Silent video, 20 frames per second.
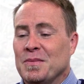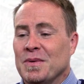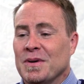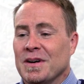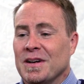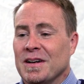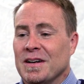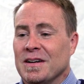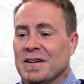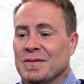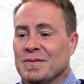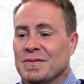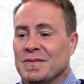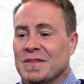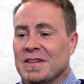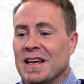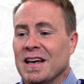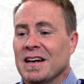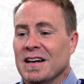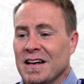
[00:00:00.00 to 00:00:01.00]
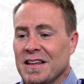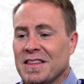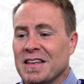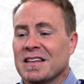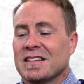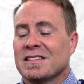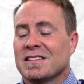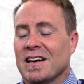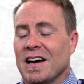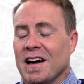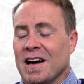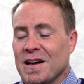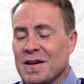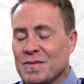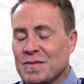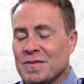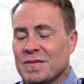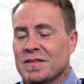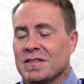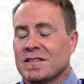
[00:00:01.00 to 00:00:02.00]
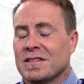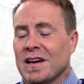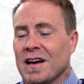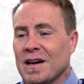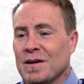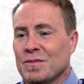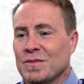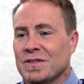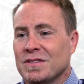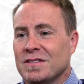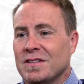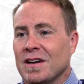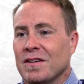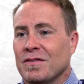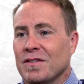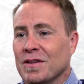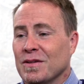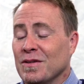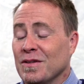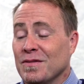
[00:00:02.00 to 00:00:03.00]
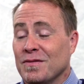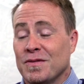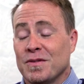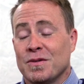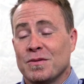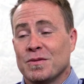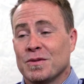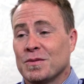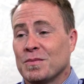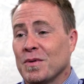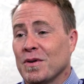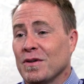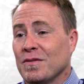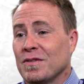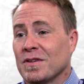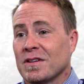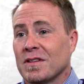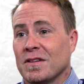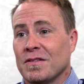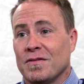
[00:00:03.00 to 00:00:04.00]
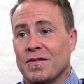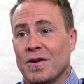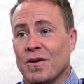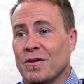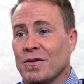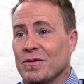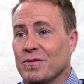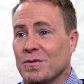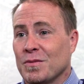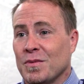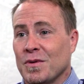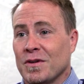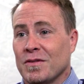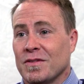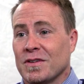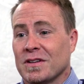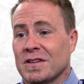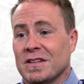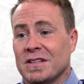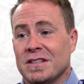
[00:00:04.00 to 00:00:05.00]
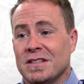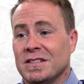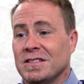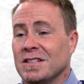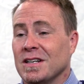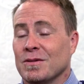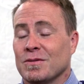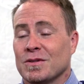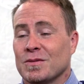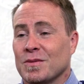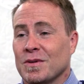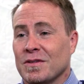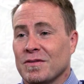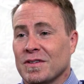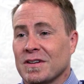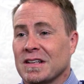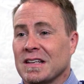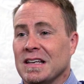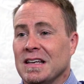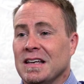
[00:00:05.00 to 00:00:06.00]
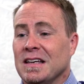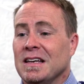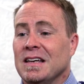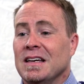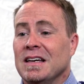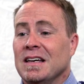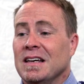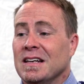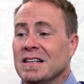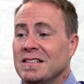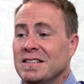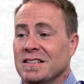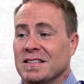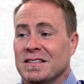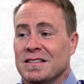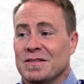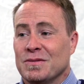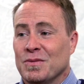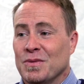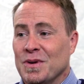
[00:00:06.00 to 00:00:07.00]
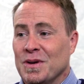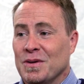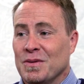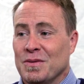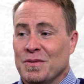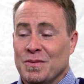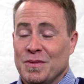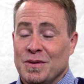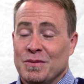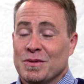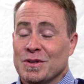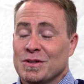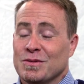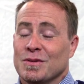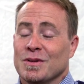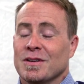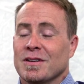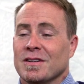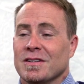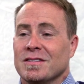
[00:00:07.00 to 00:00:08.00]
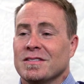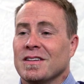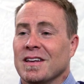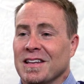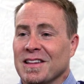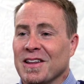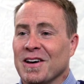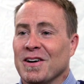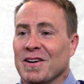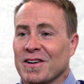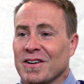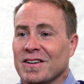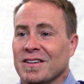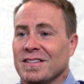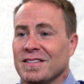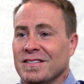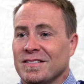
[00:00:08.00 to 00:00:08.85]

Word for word: but um, yeah, I think time time was definitely the food was perfect, the photos were perfect, the DJ was perfect. It just we we wish we could have stayed longer.